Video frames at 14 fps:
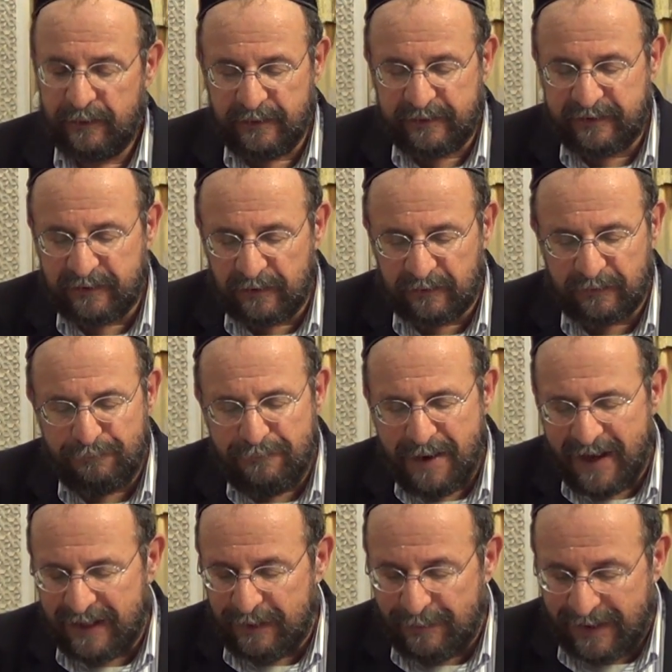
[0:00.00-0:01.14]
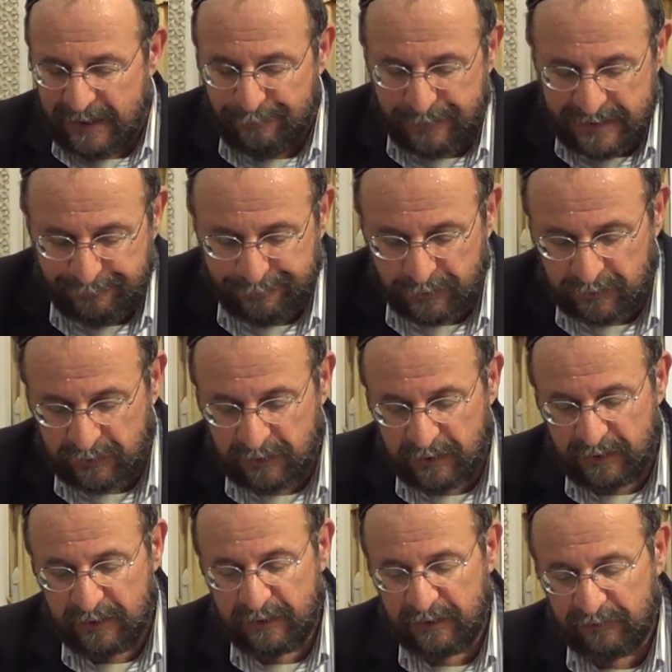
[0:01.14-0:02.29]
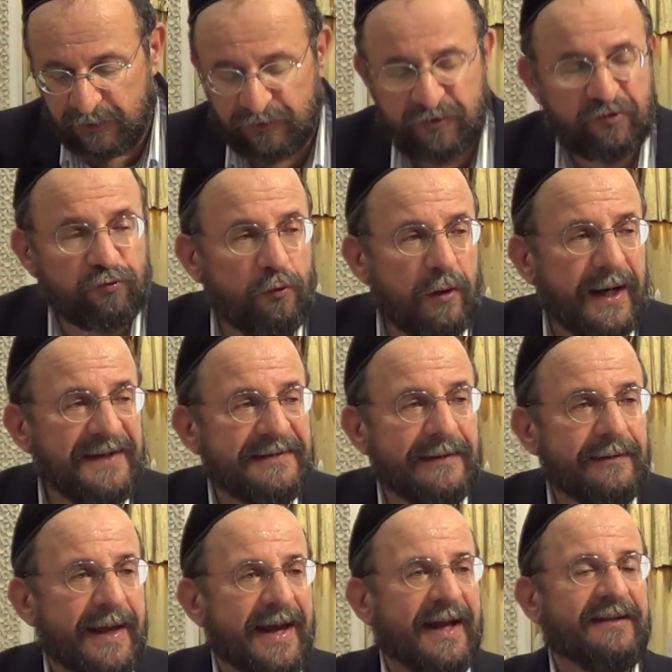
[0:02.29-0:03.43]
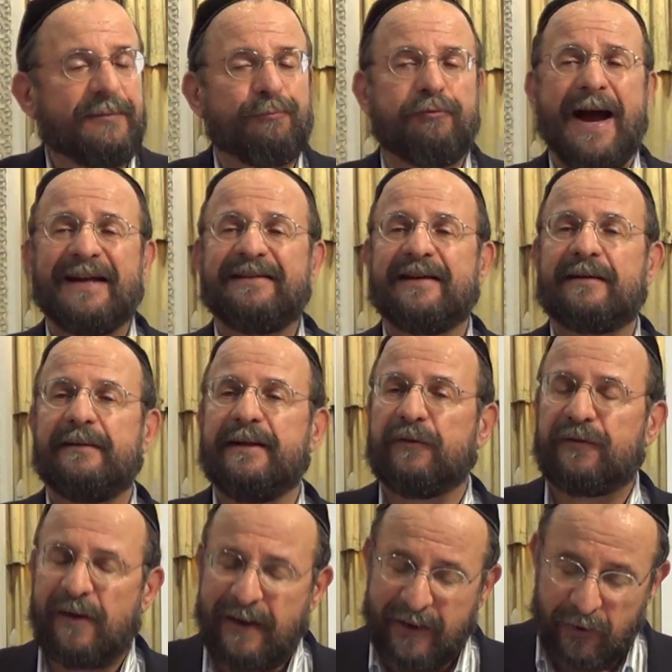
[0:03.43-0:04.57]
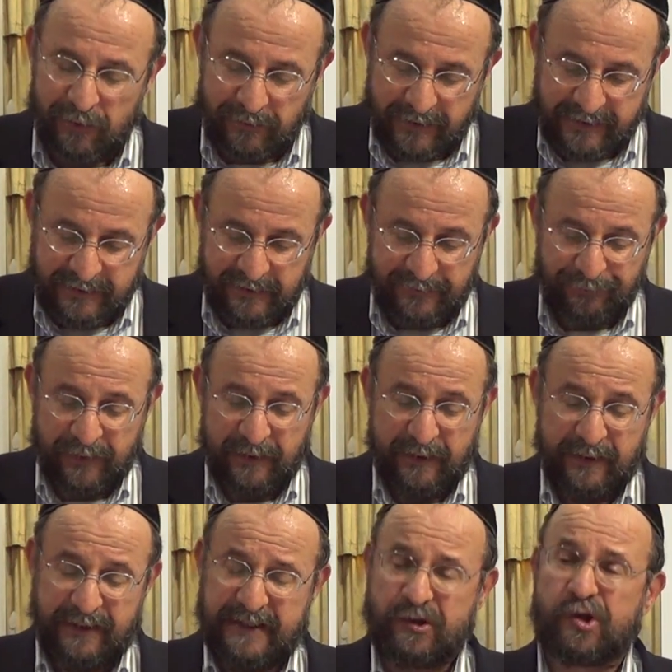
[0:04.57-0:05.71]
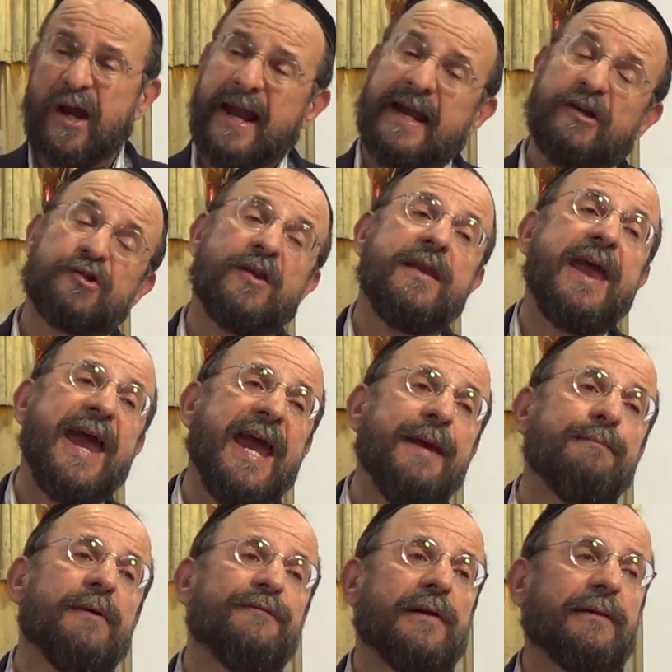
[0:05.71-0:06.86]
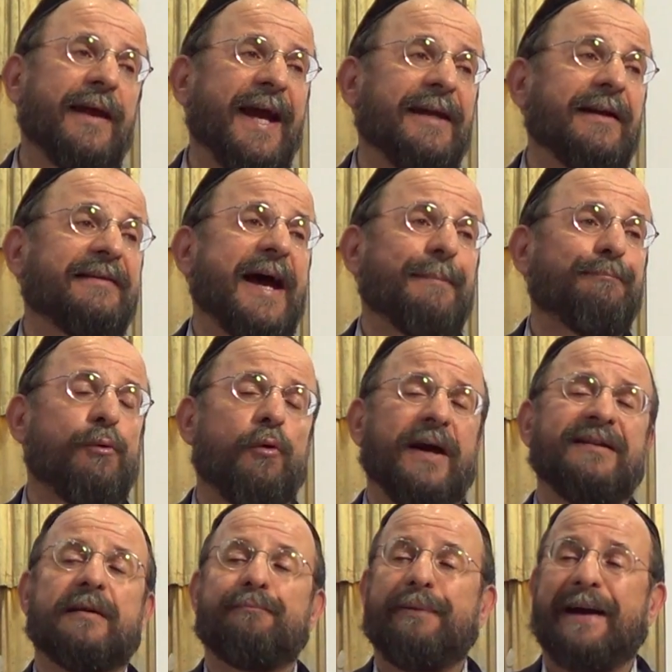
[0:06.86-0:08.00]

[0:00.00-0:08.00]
He killed many, many people, destroyed the land practically entirely he changed the name of the land at that point to